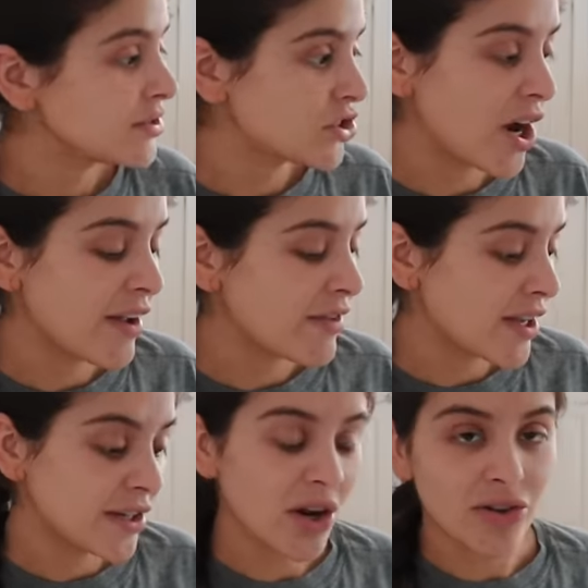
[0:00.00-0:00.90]

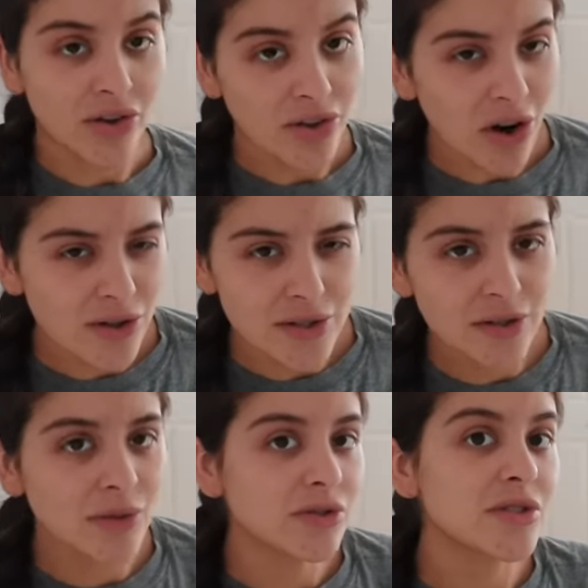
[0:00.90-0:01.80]
driving, not a lot of cars on
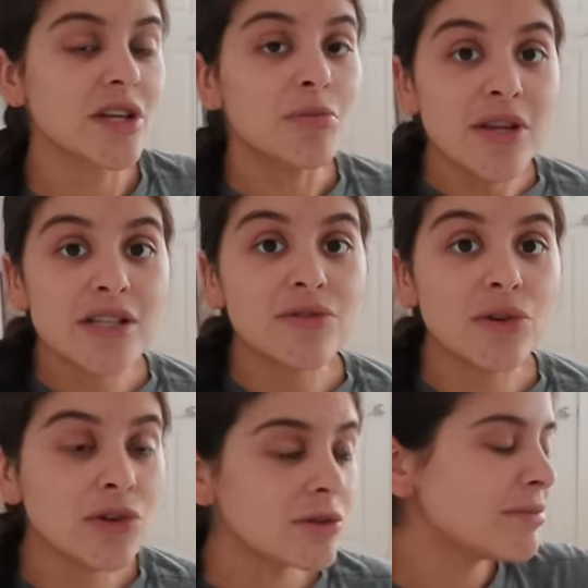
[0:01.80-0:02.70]
the road, just like
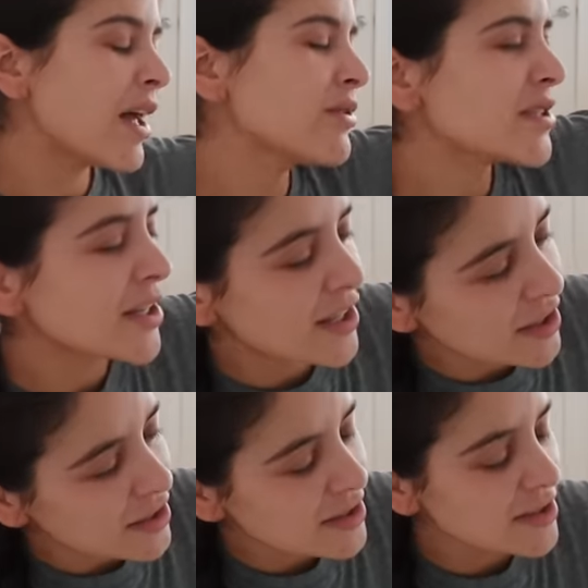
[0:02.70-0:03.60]
peaceful
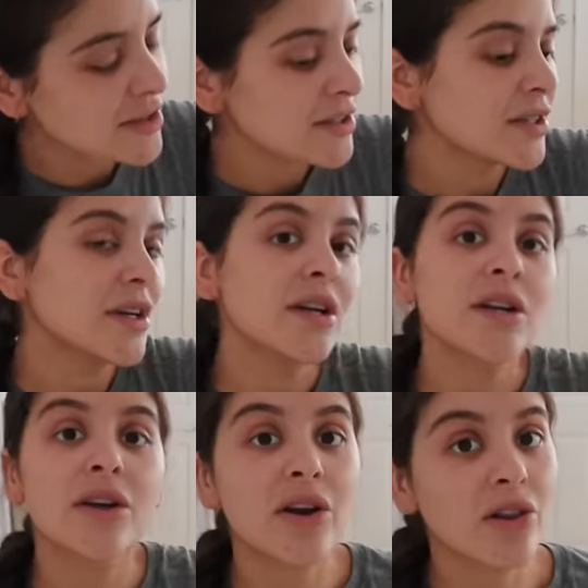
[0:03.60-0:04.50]
mountains,
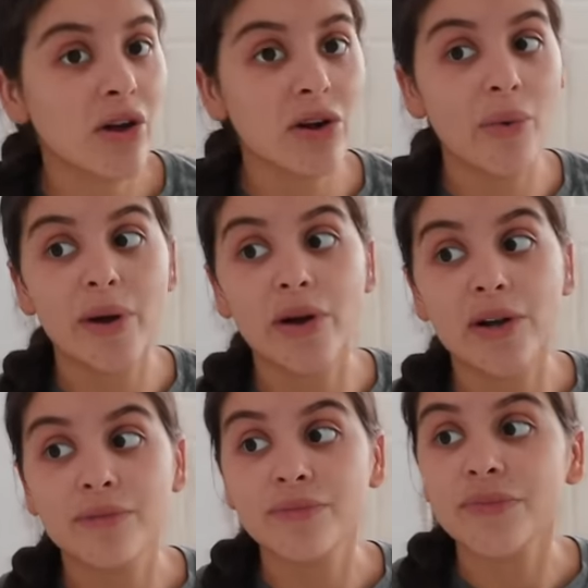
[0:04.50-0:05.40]
not a lot going
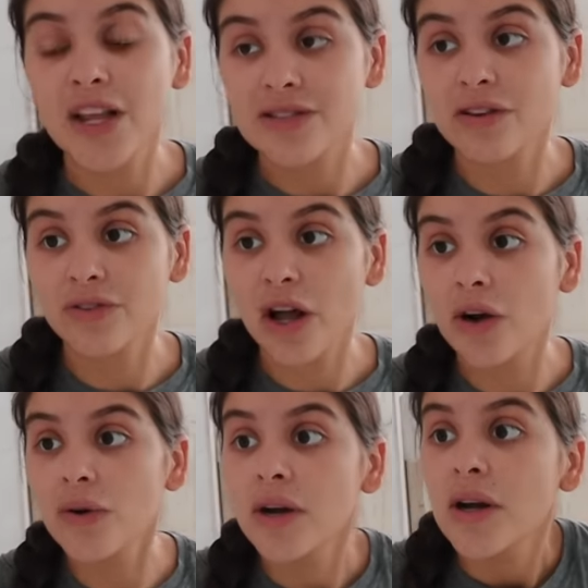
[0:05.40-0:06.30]
on. That's our
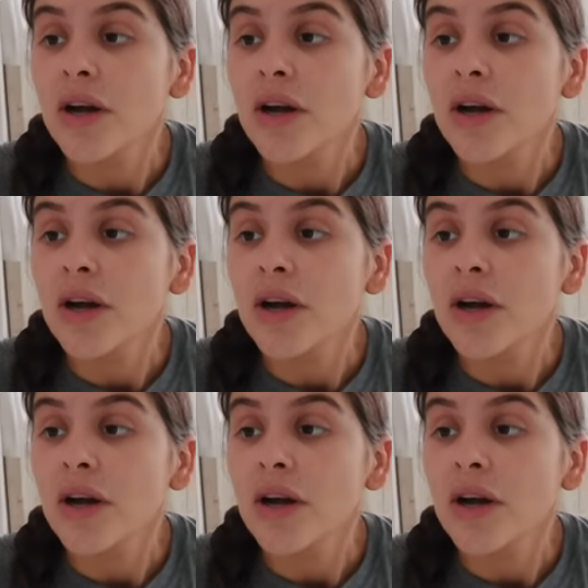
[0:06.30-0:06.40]
flow.